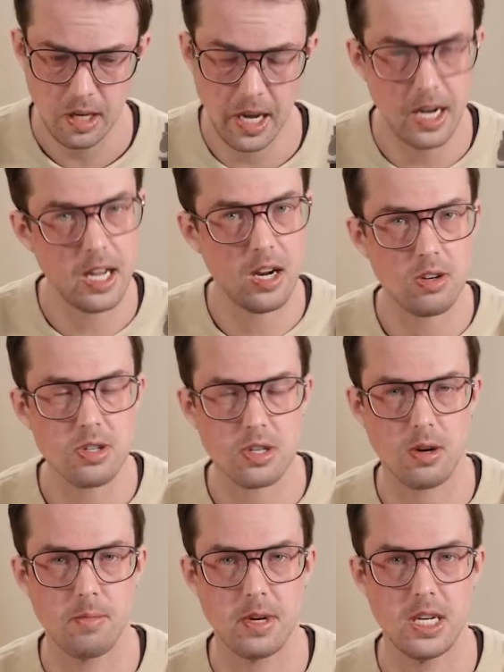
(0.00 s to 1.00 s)
And that
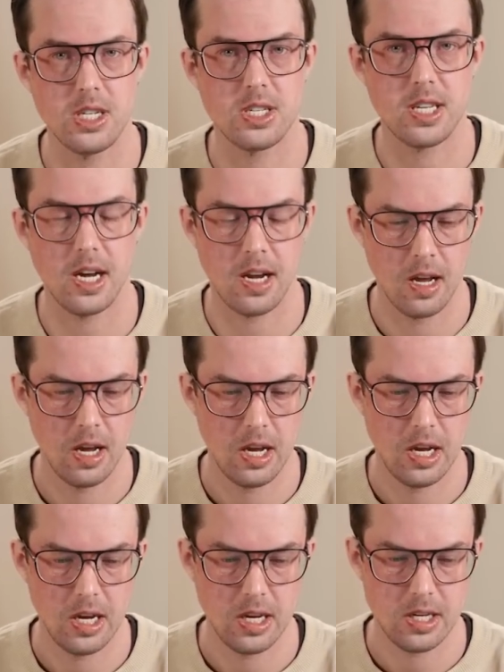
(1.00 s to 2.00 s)
also means that
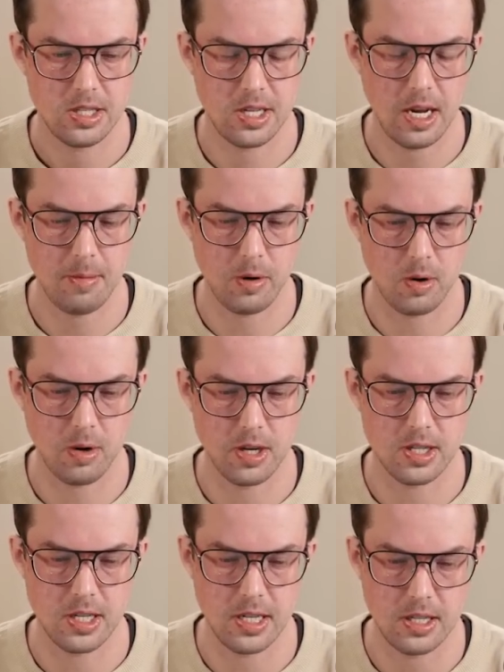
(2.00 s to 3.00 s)

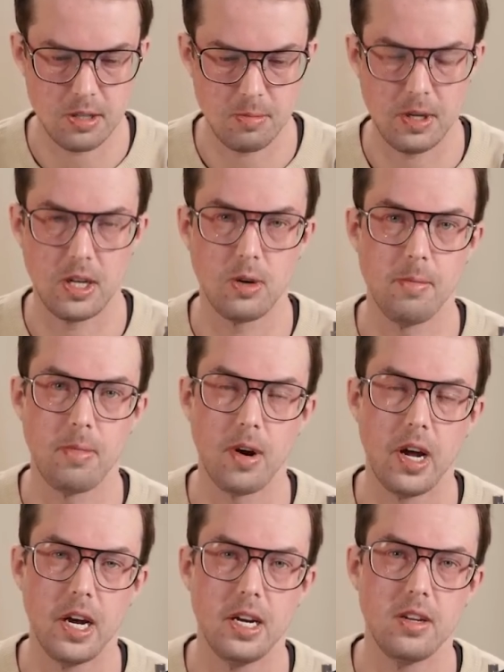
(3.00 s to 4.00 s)
stablecoins need to be
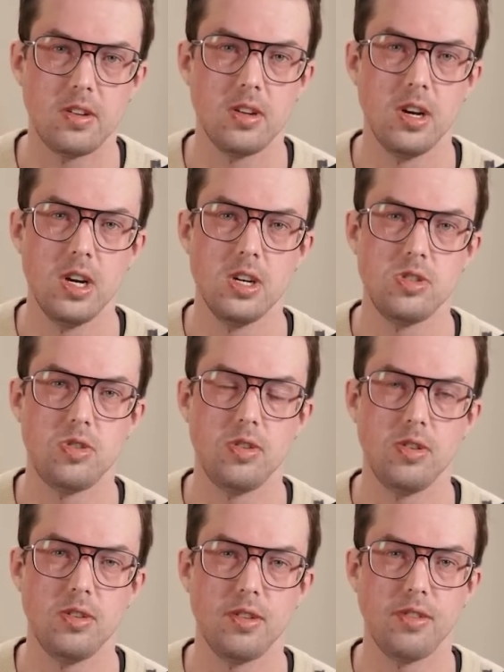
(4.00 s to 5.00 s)
compliant
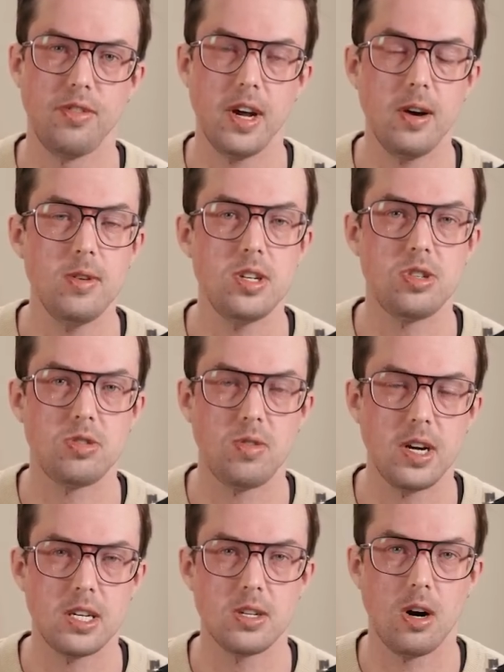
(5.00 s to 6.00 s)
through very
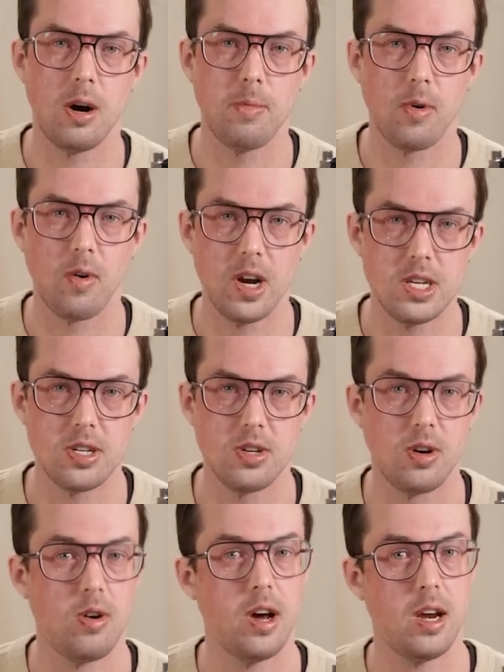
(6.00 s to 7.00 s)
strict
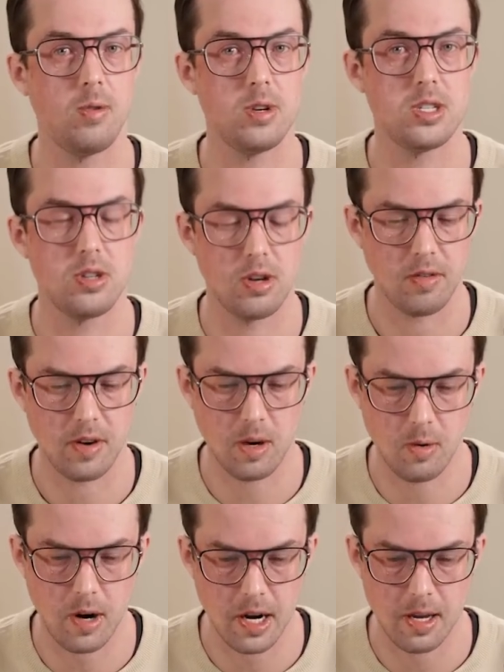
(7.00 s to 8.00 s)
operational and reserve
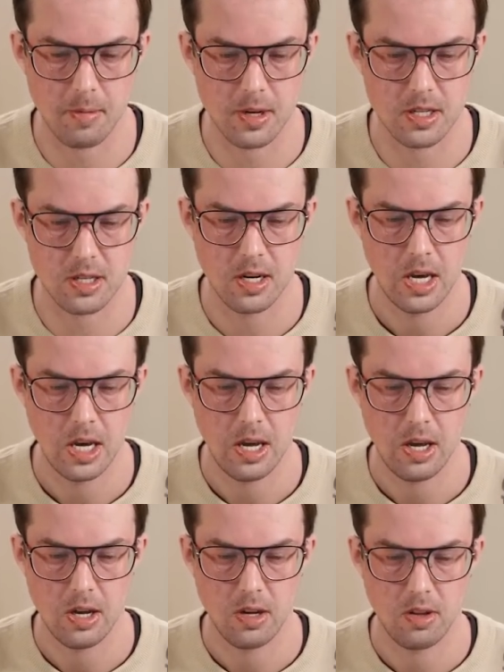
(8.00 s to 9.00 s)
requirements,
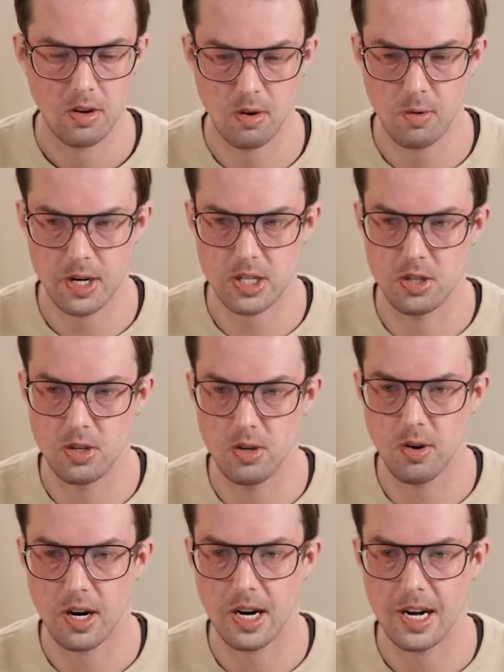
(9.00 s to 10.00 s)
through which
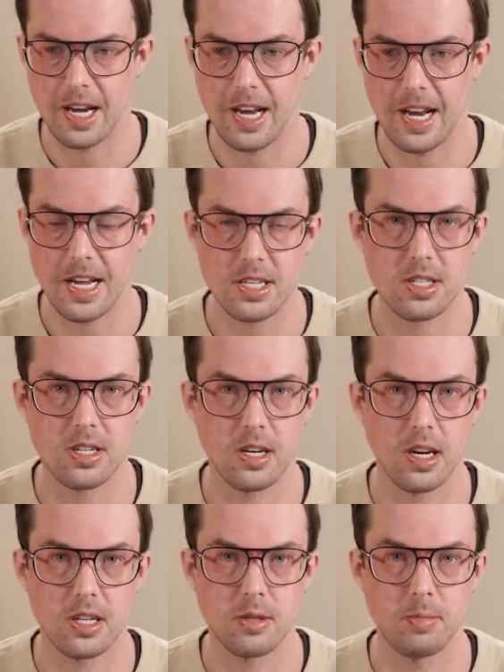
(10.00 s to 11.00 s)
you are less
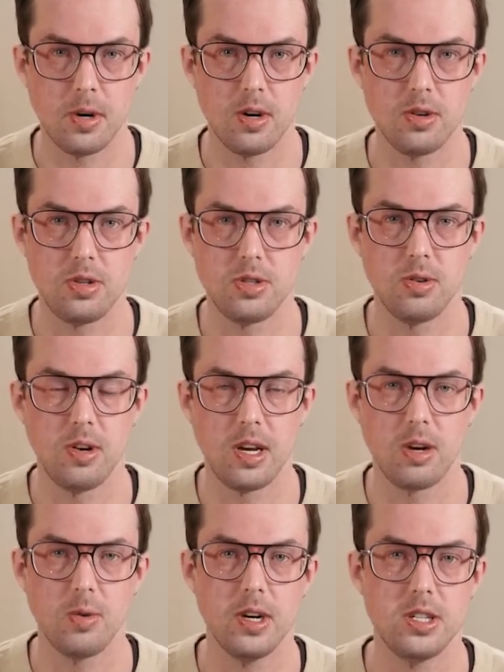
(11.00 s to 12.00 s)
exposed to
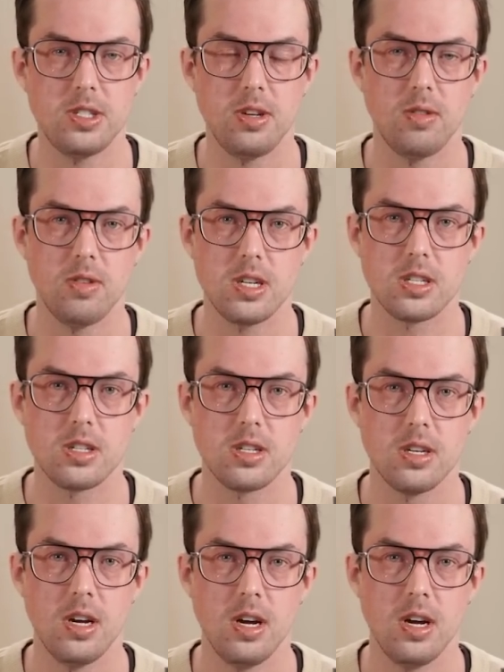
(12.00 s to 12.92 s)
liquidity risks,